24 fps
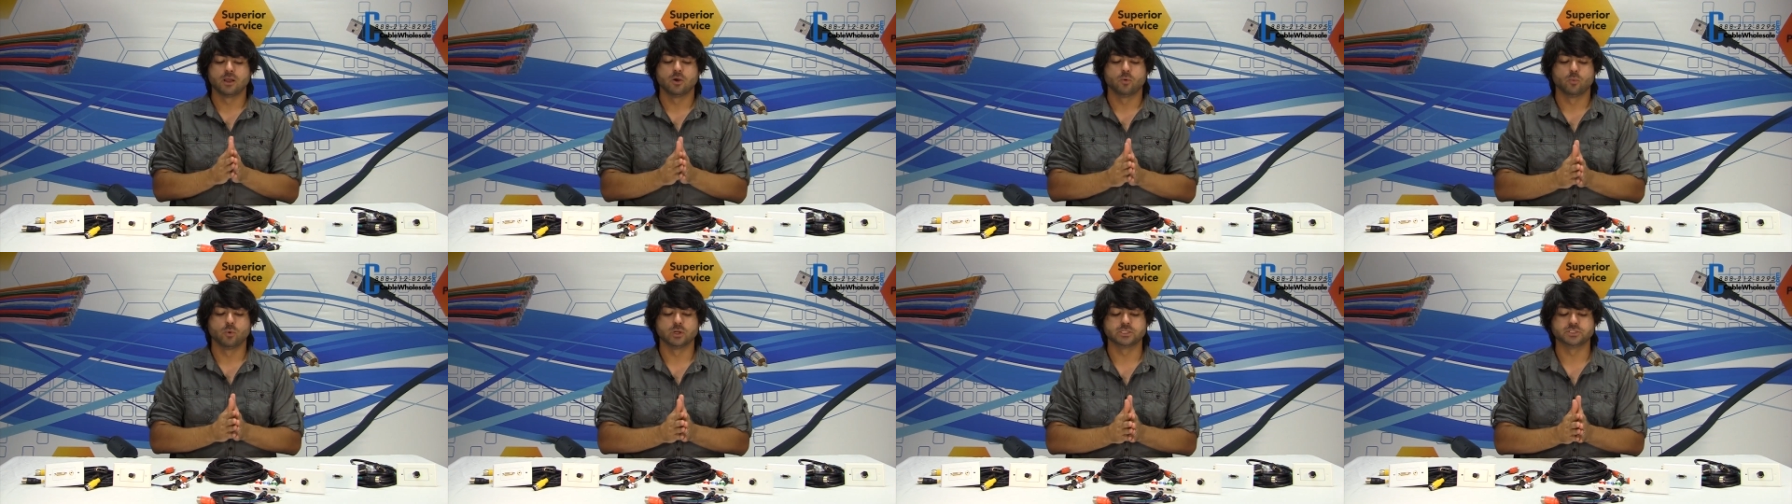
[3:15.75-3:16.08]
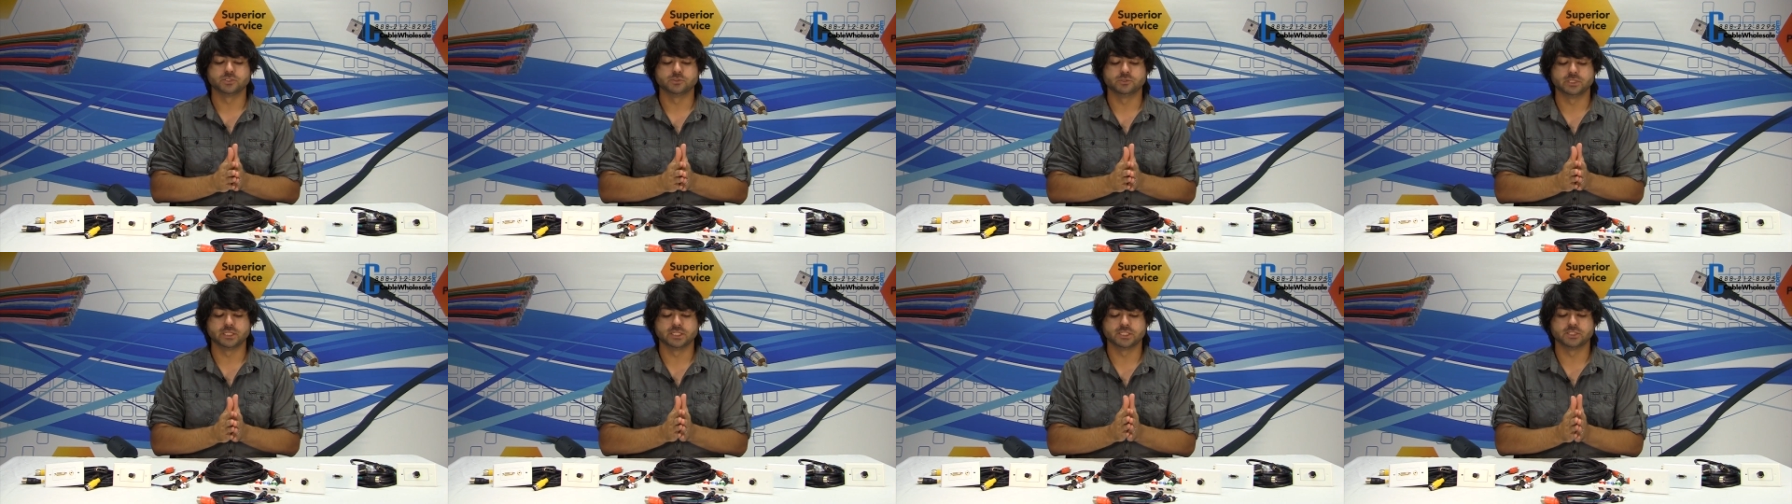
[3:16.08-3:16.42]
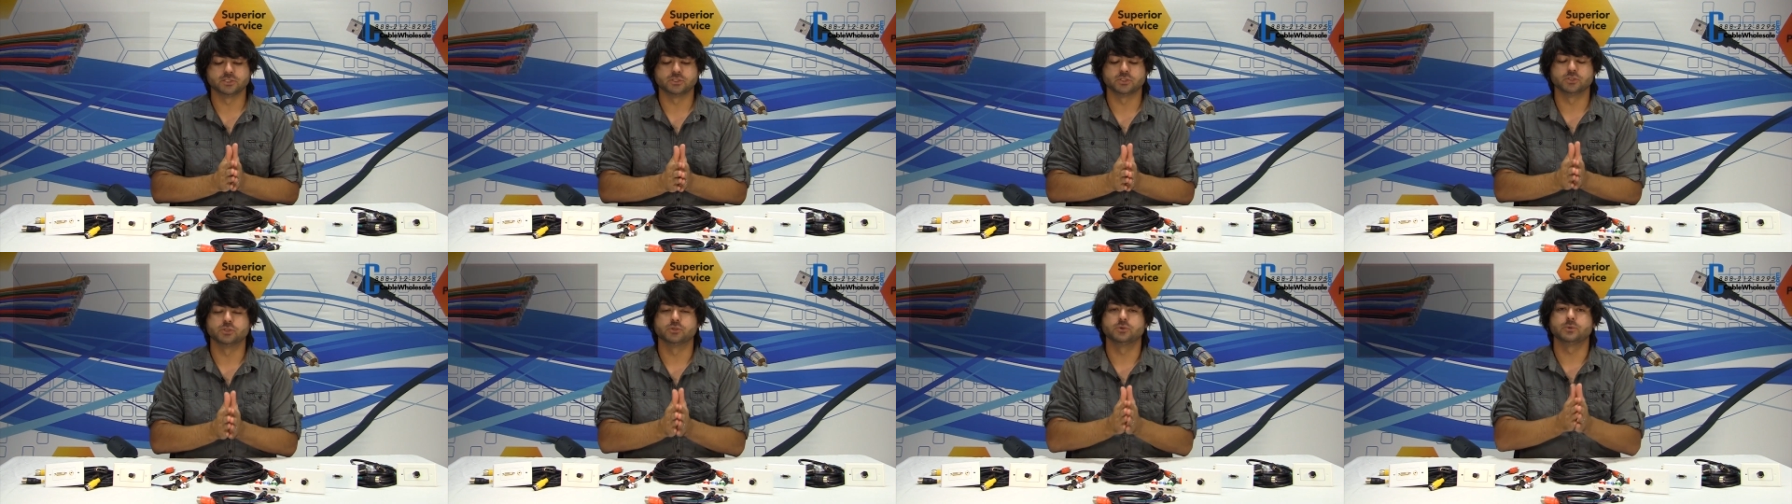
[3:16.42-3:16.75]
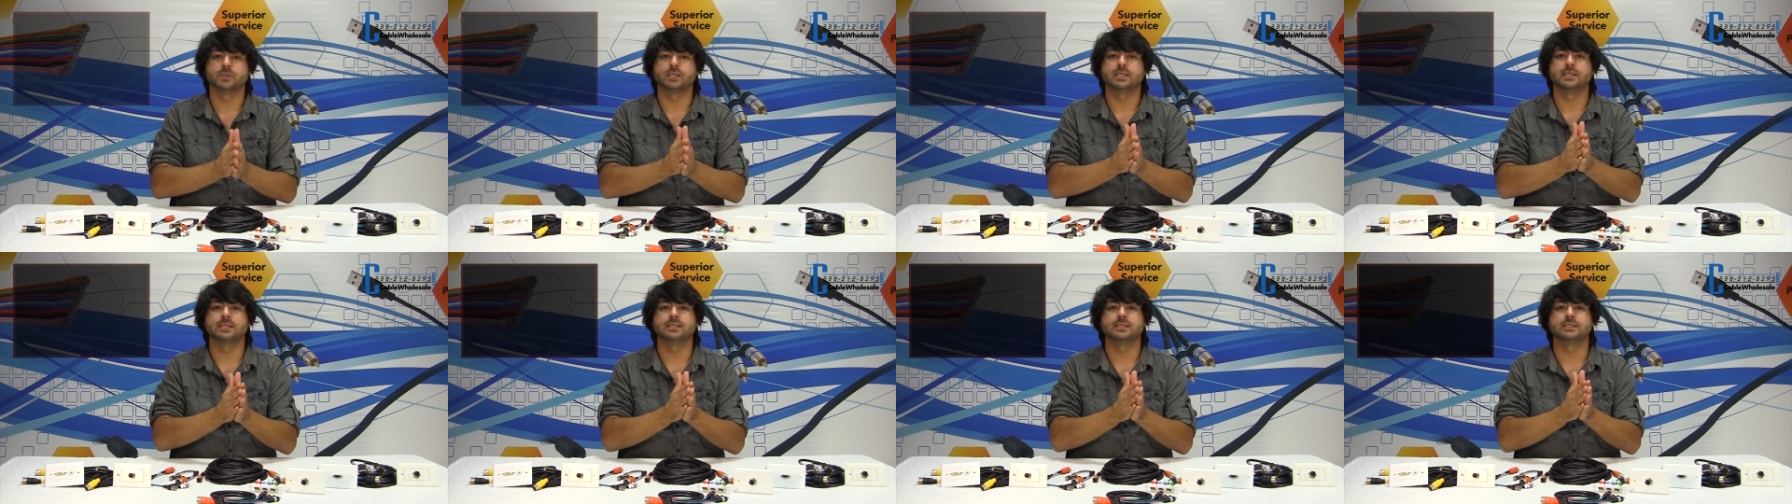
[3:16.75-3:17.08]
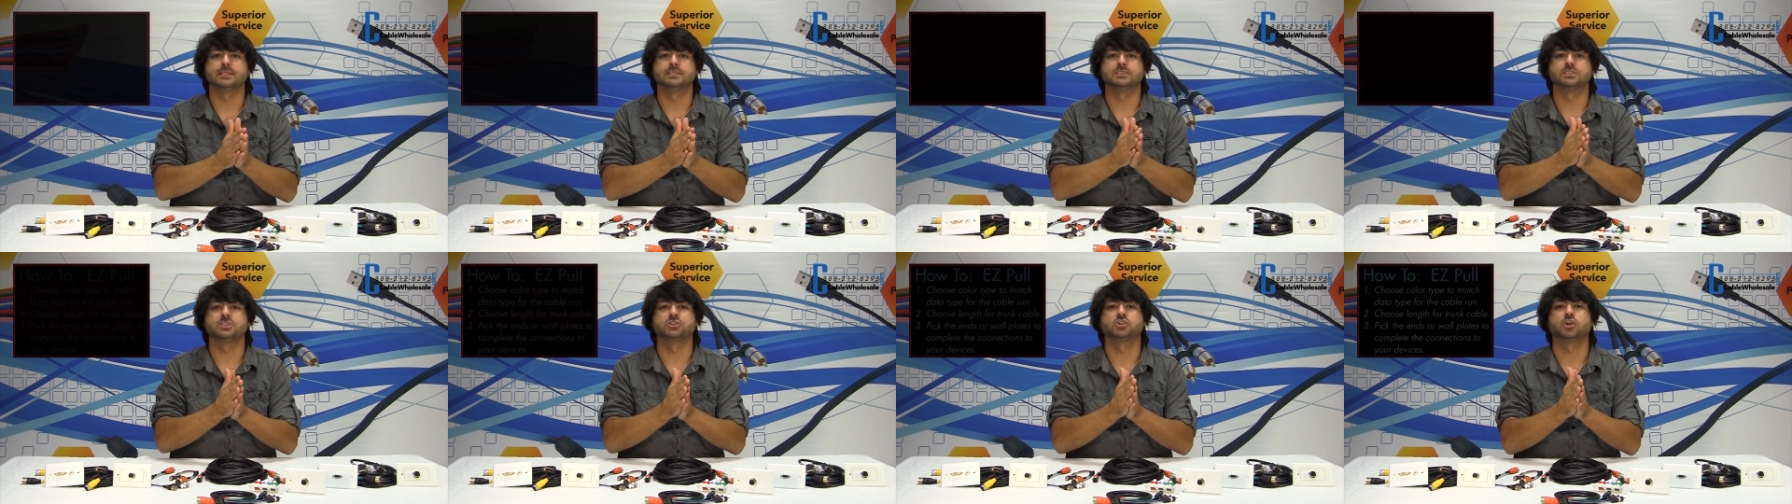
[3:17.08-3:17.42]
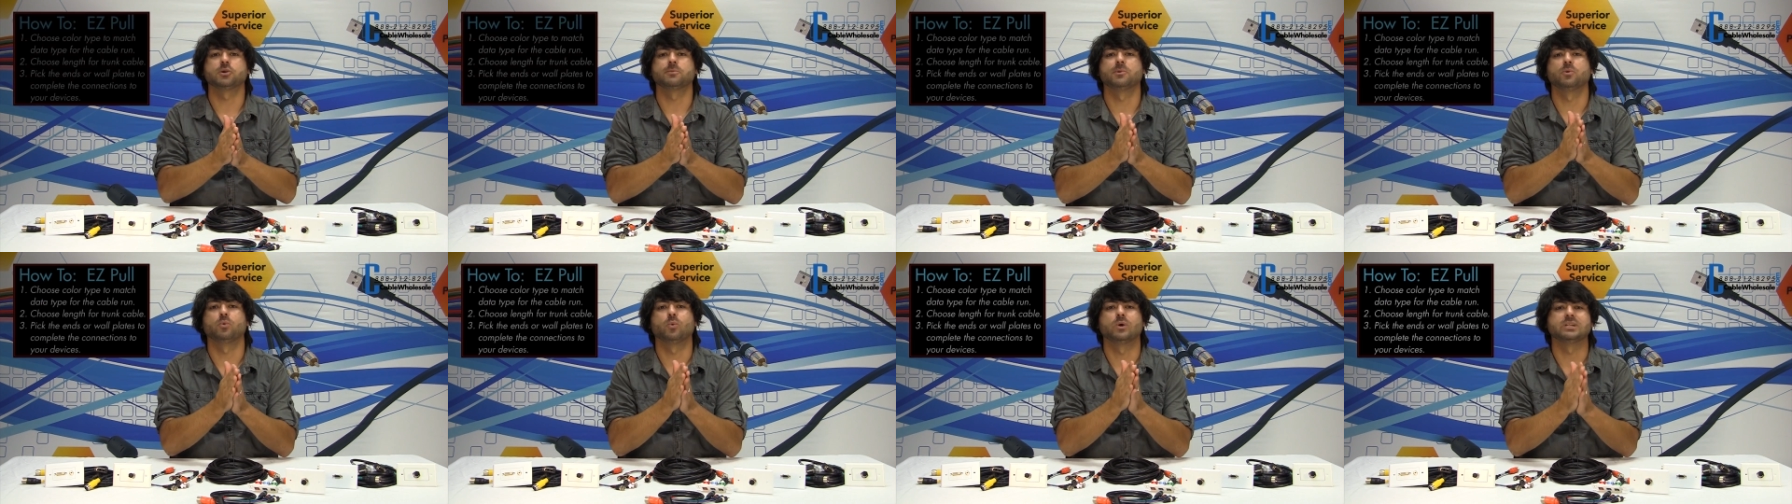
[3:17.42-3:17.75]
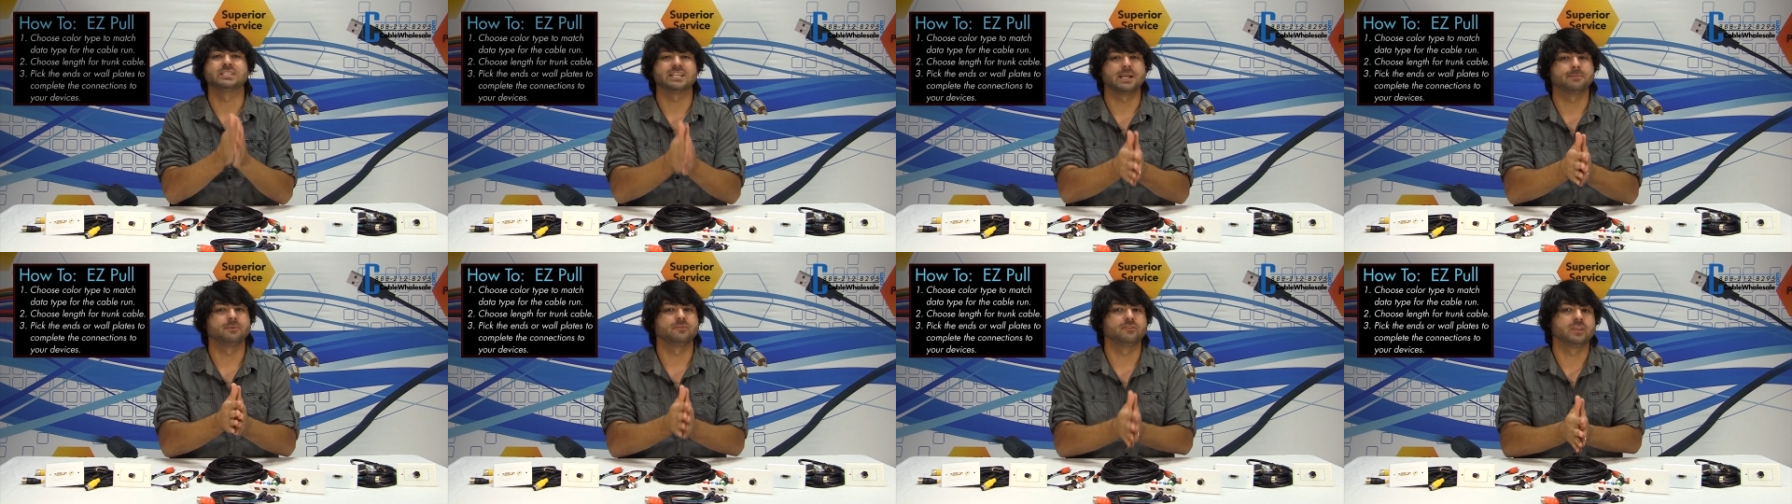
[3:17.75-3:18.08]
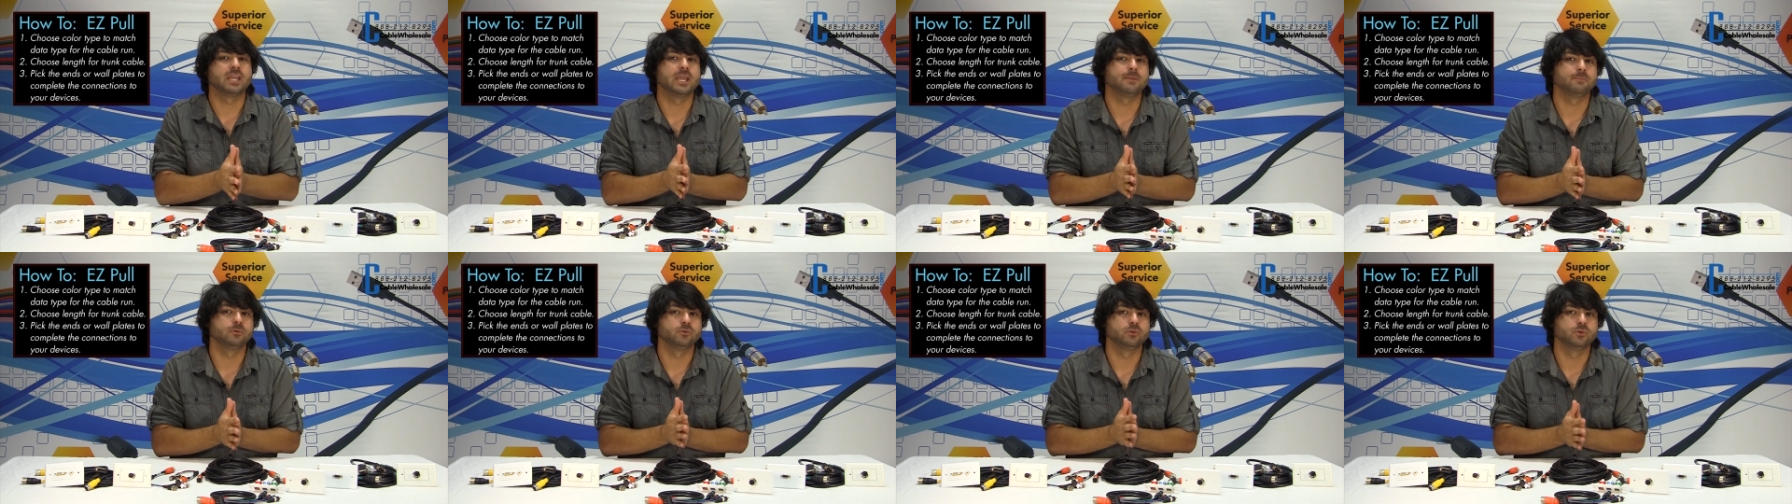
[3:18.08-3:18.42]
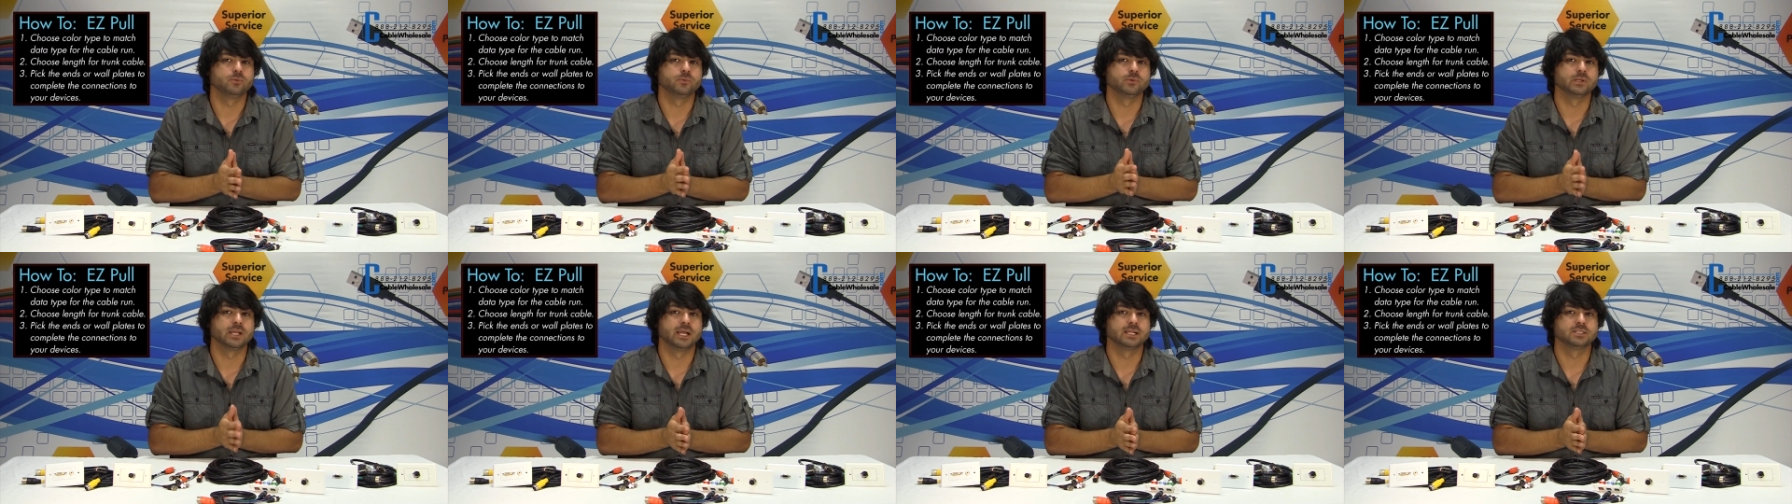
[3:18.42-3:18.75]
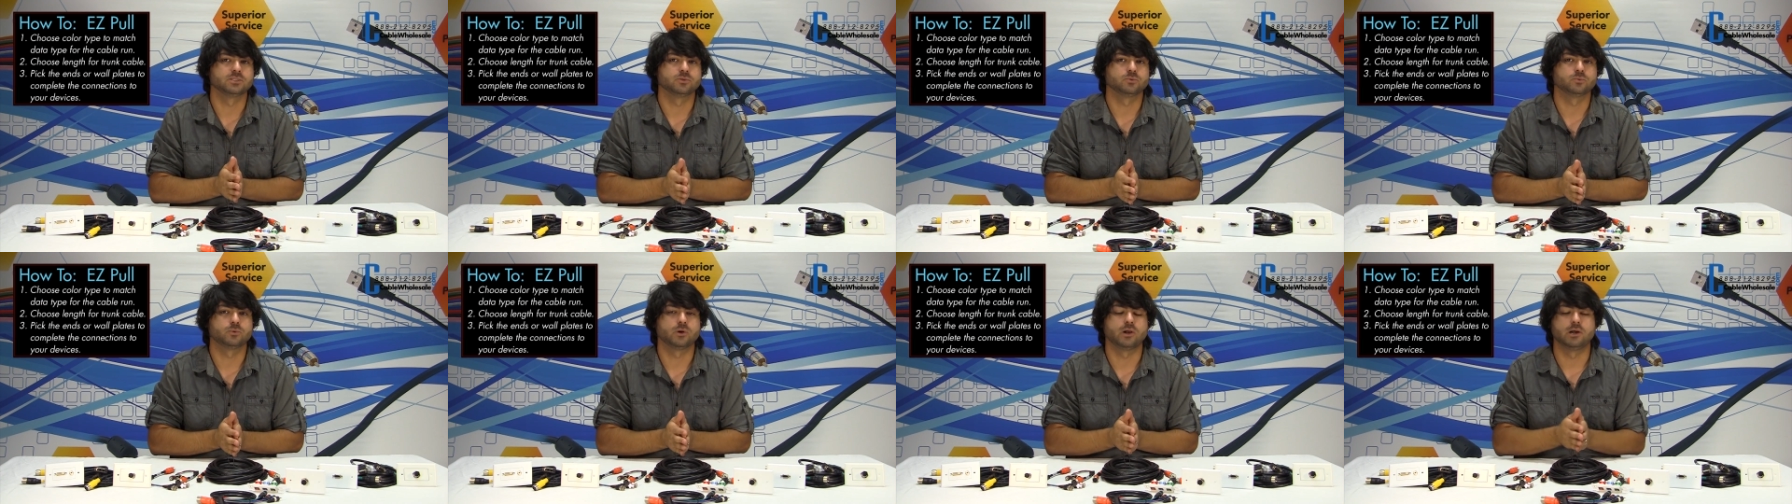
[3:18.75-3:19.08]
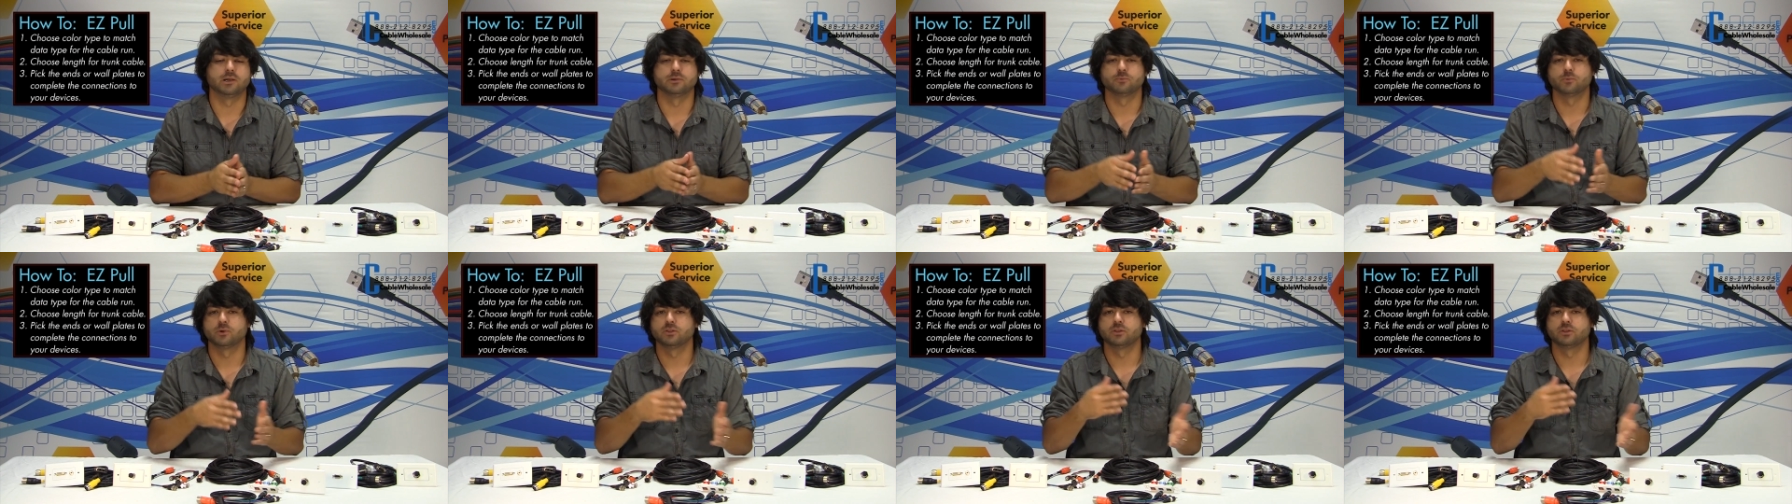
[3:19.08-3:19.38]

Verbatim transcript: what you need to do is determine what type of cable you would like to run,